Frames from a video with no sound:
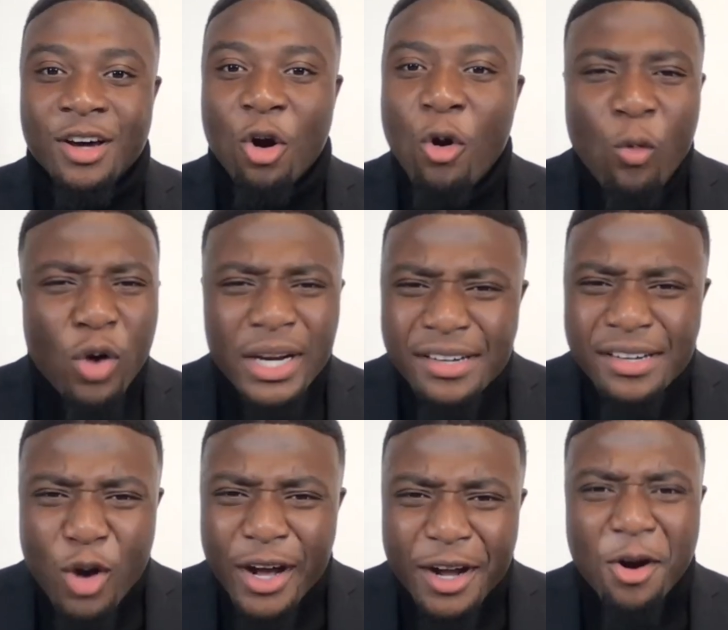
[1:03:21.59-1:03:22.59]
Who wouldn't
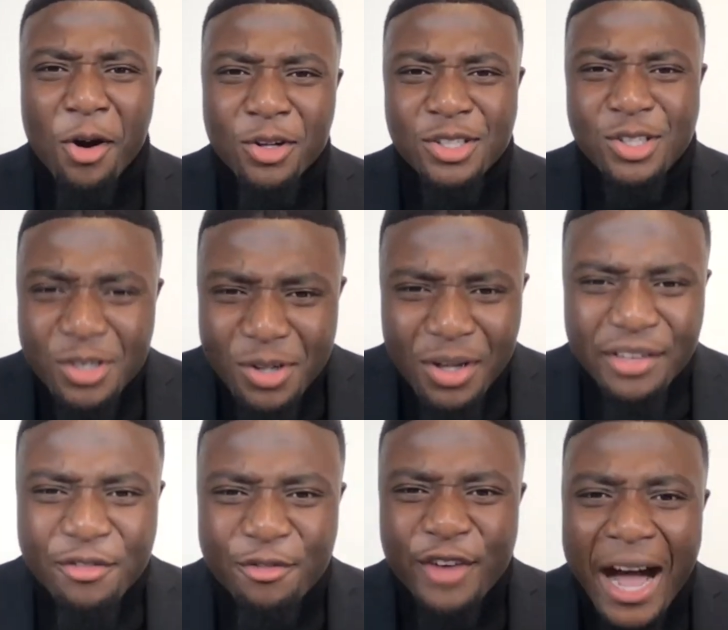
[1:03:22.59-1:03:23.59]
want gold? Do you know the
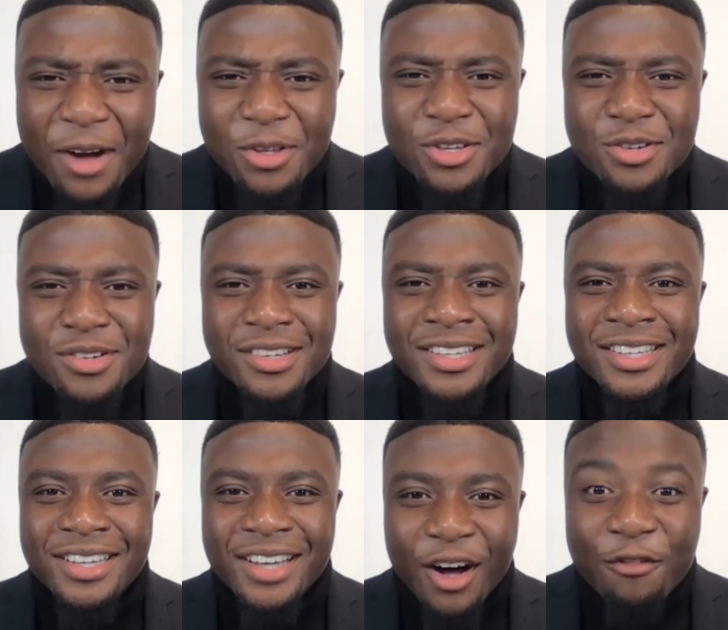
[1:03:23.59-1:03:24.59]
value
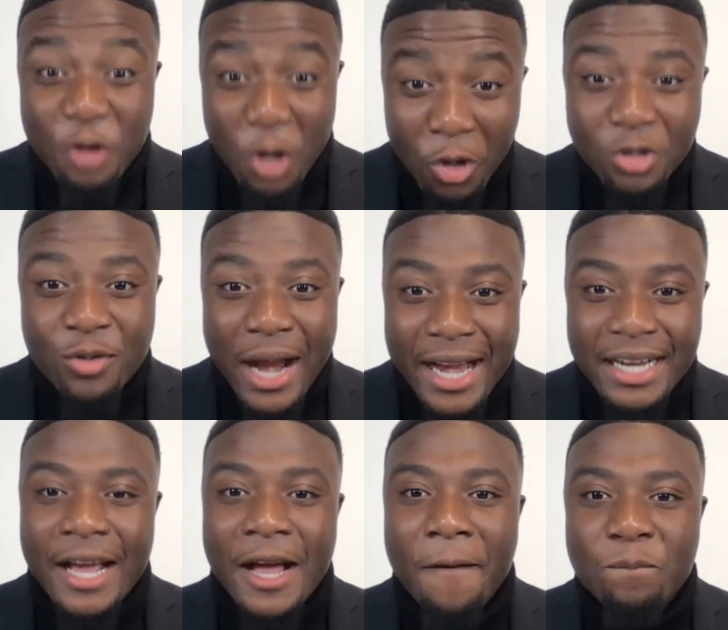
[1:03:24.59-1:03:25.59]
of gold right
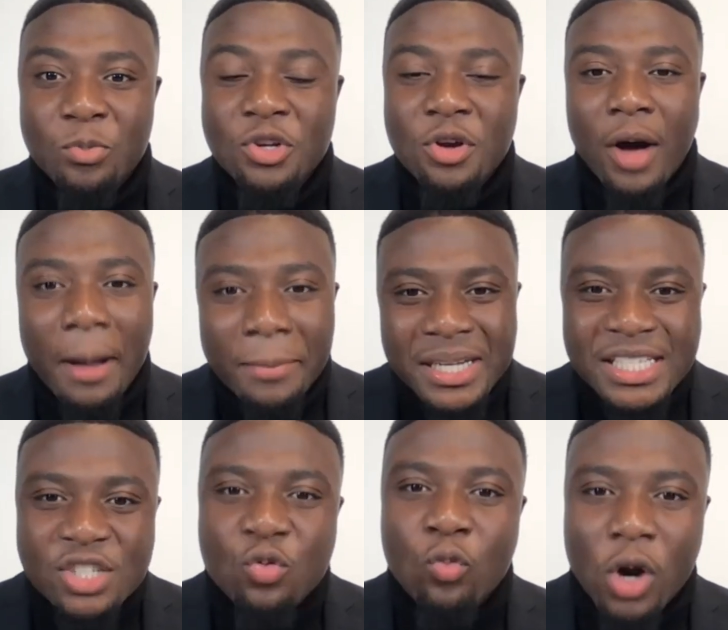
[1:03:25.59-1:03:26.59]
now? You know how much
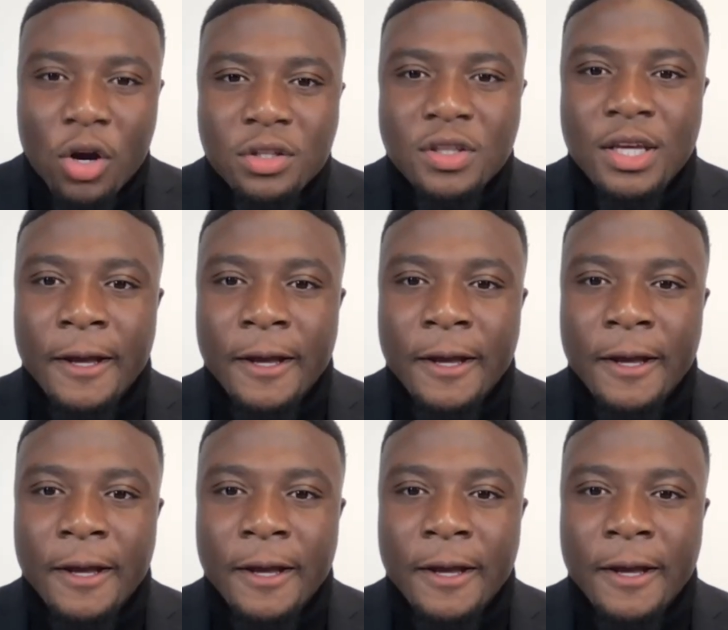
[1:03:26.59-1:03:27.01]
it's worth?